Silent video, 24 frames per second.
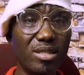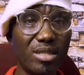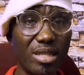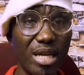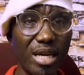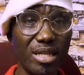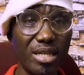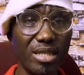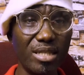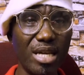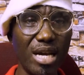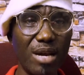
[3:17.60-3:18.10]

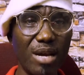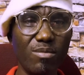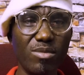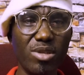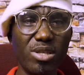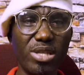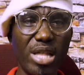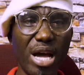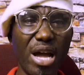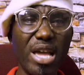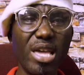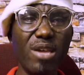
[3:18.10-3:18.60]
telling them,
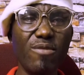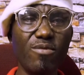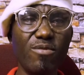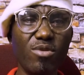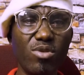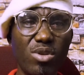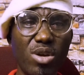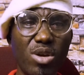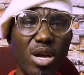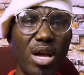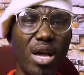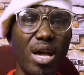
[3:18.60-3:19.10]
that
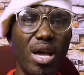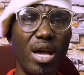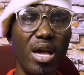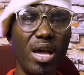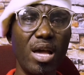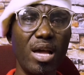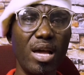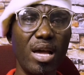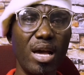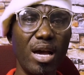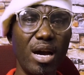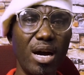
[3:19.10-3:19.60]
even
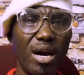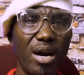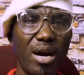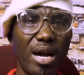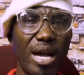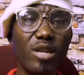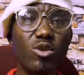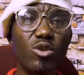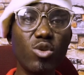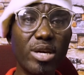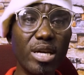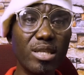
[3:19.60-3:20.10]

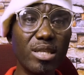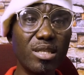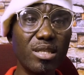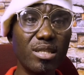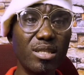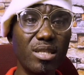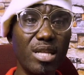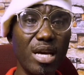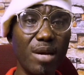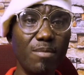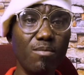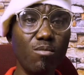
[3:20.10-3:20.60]

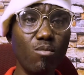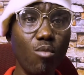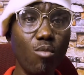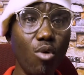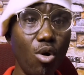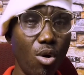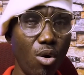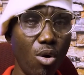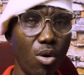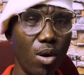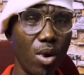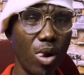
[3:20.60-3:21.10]
educating them
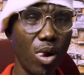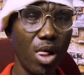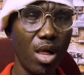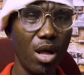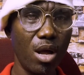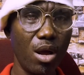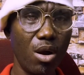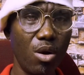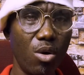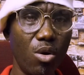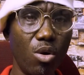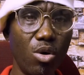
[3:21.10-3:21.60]
more
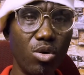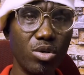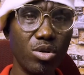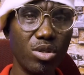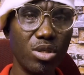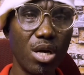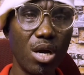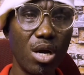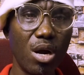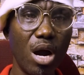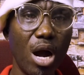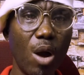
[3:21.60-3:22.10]

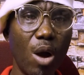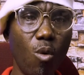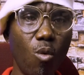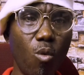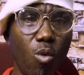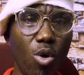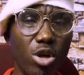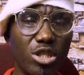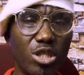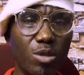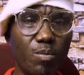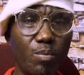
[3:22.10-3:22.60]
on
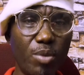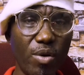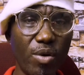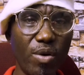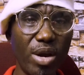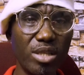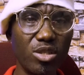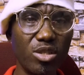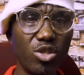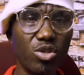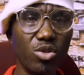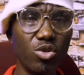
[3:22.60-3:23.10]
what
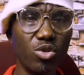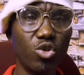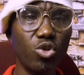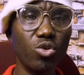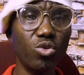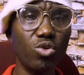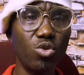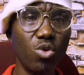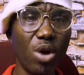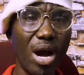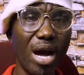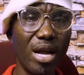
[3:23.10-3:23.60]
parents
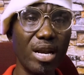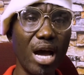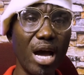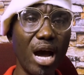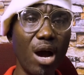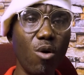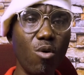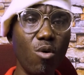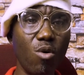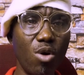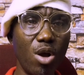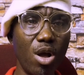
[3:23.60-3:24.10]
should do and
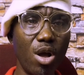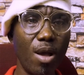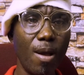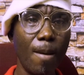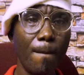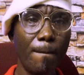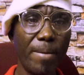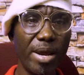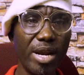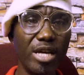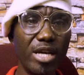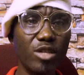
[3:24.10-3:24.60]
how
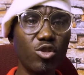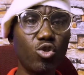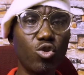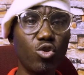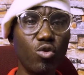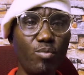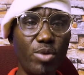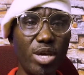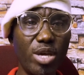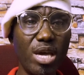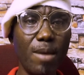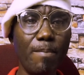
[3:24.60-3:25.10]
parents
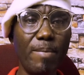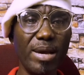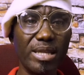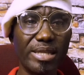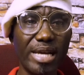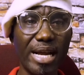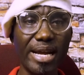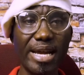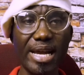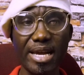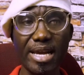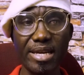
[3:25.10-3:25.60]
should be a
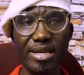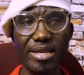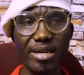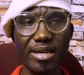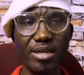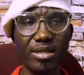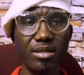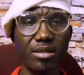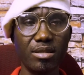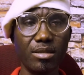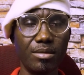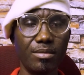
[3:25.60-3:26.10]
better
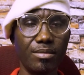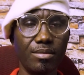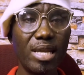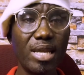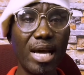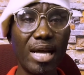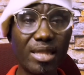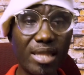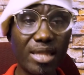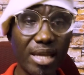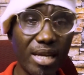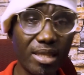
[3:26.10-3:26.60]
guardians.
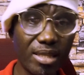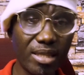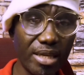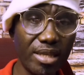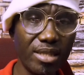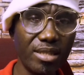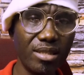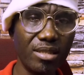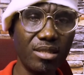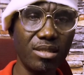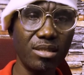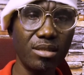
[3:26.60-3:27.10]
There are 3
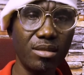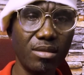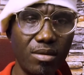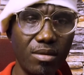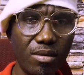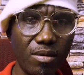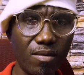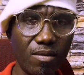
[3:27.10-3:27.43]
things